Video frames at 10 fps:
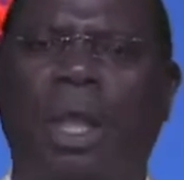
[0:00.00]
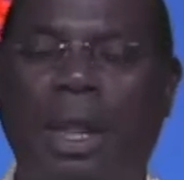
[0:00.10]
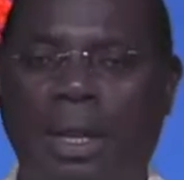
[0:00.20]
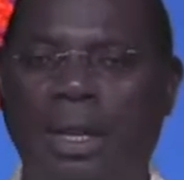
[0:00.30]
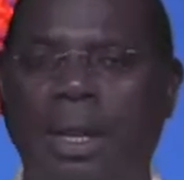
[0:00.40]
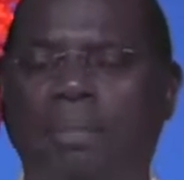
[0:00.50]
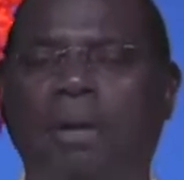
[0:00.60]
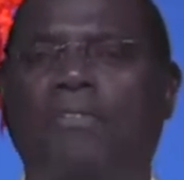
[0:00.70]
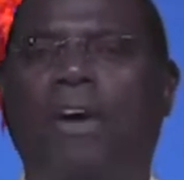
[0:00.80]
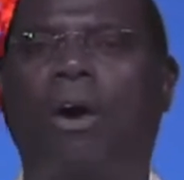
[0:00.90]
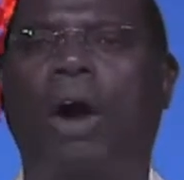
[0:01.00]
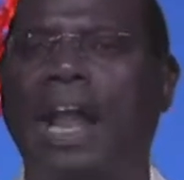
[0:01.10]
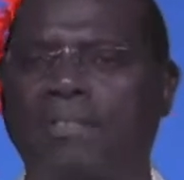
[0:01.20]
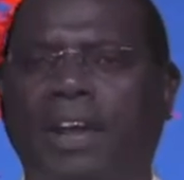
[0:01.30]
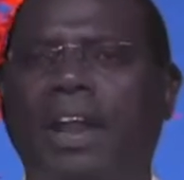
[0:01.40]
Number 4,
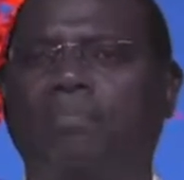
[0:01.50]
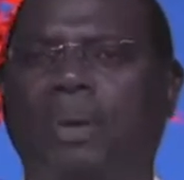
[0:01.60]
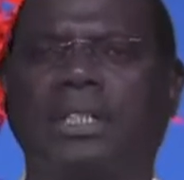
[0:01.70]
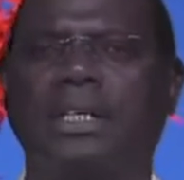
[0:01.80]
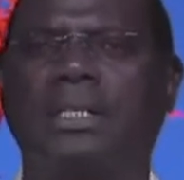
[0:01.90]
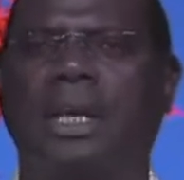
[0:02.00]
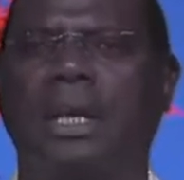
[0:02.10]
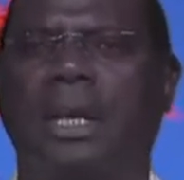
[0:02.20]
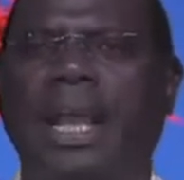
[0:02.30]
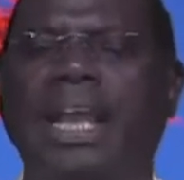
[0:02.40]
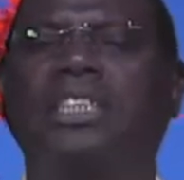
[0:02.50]
and very important, is